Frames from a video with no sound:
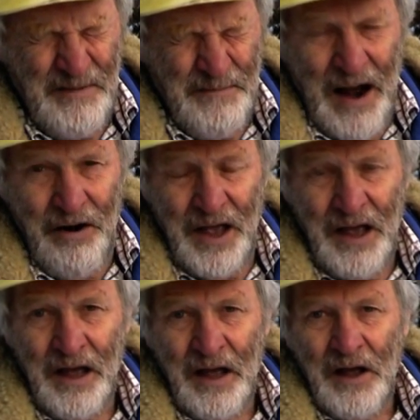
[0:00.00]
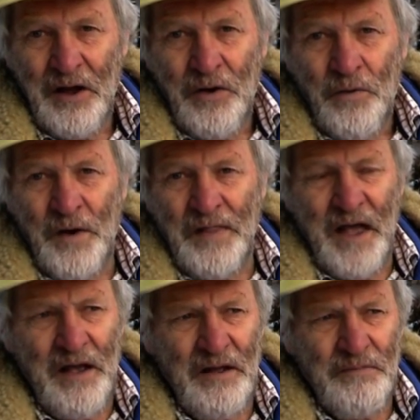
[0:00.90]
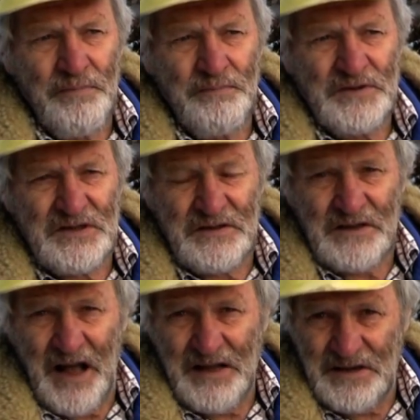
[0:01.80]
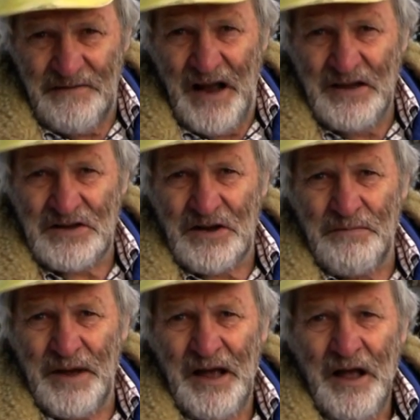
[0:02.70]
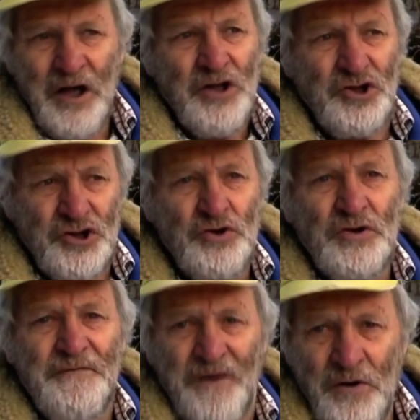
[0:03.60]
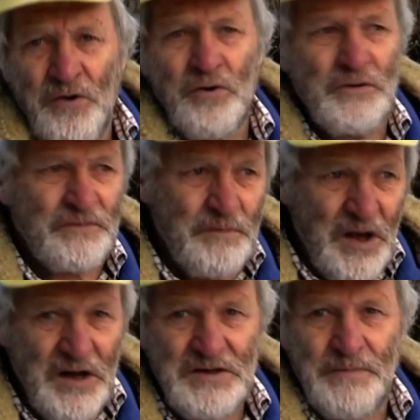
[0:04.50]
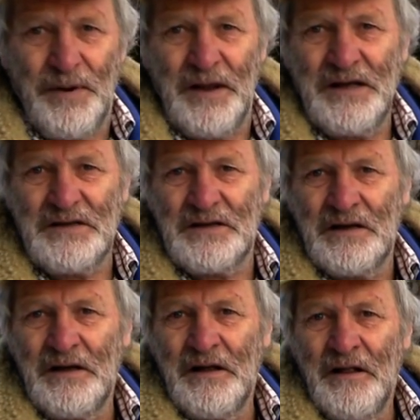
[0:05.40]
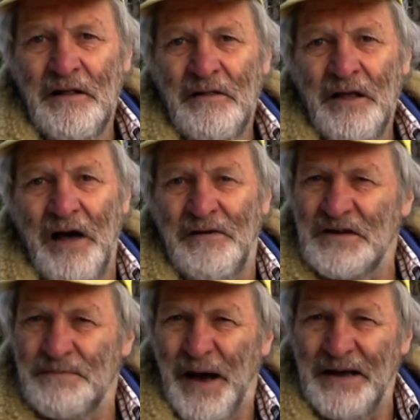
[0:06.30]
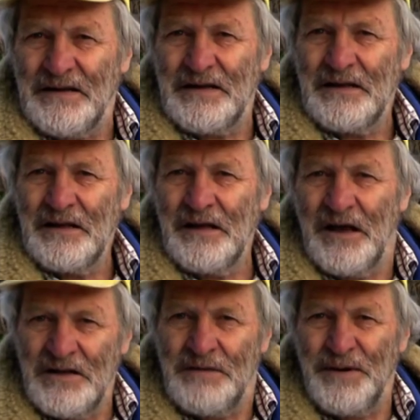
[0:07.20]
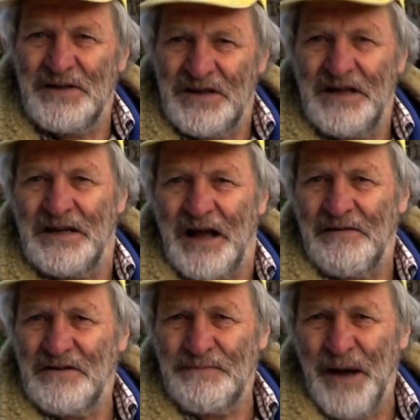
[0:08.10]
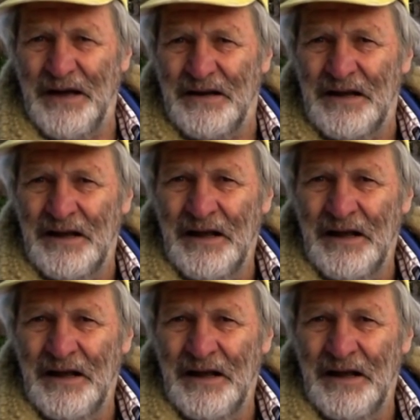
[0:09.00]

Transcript: Barry, when they had surveillance on me due to phone calls from Guernsey police out of spite. The Guernsey police did it out of spite,